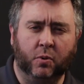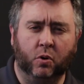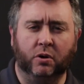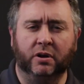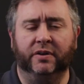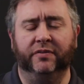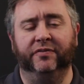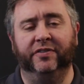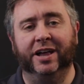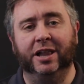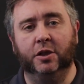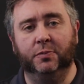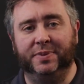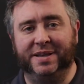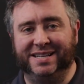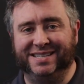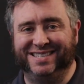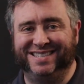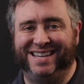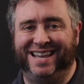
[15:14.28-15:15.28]
more
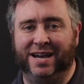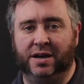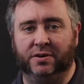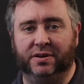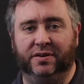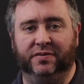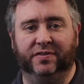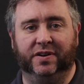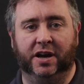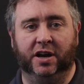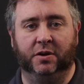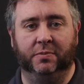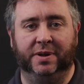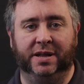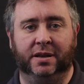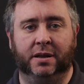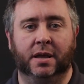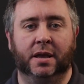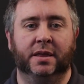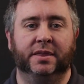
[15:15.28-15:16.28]
enveloping sound
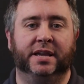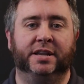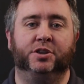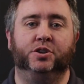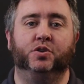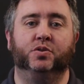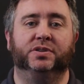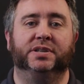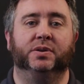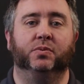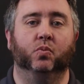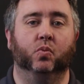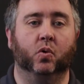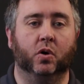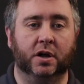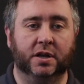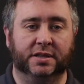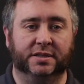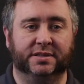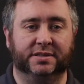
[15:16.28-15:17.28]
environment than using
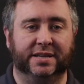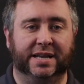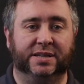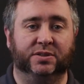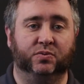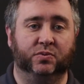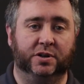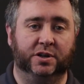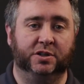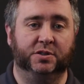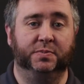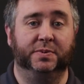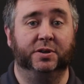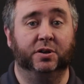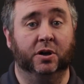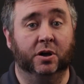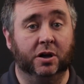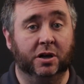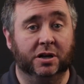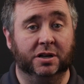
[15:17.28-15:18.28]
ones as rears
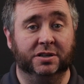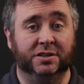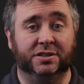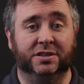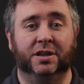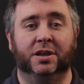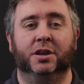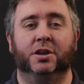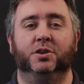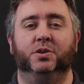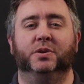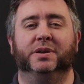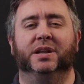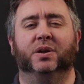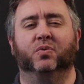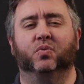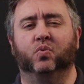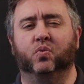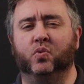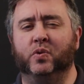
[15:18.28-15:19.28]
because you get
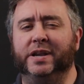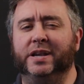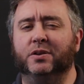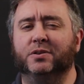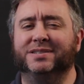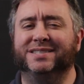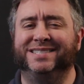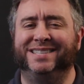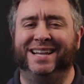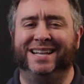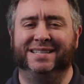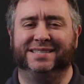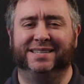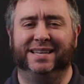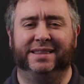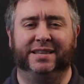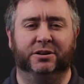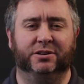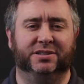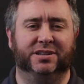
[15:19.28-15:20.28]
a real sense
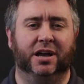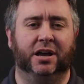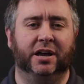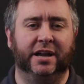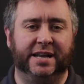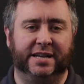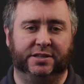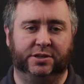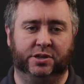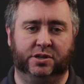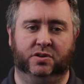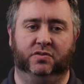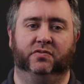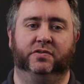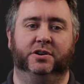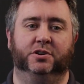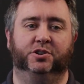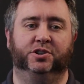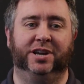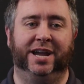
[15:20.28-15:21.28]
that there's height to your
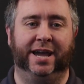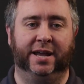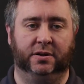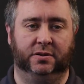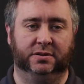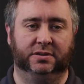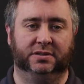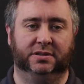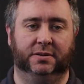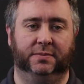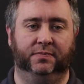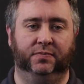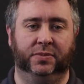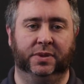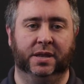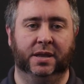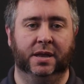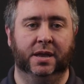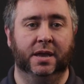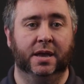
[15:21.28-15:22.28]
rear channels.
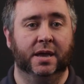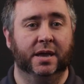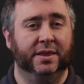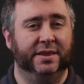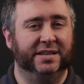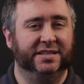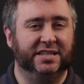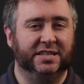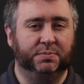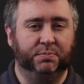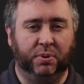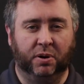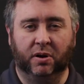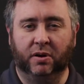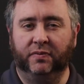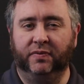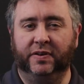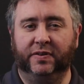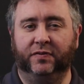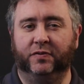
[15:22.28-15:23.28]
This is
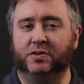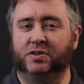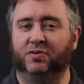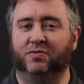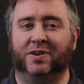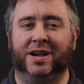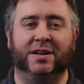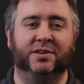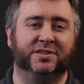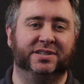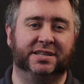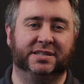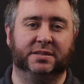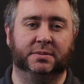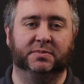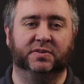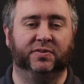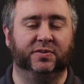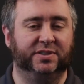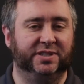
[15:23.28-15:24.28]
perfect for surround
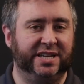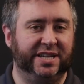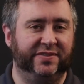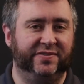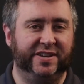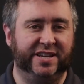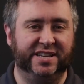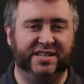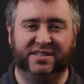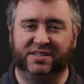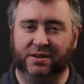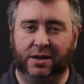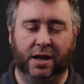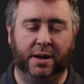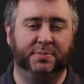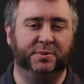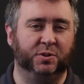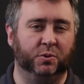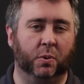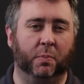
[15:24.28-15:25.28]
systems for TVs
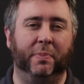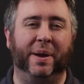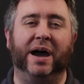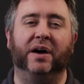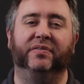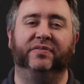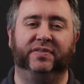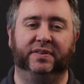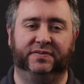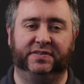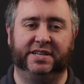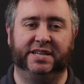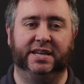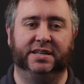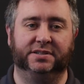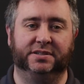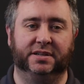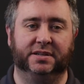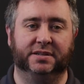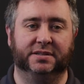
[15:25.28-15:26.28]
up to about 50
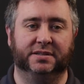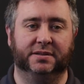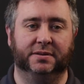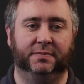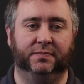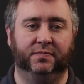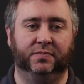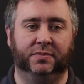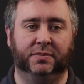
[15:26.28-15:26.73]
inches.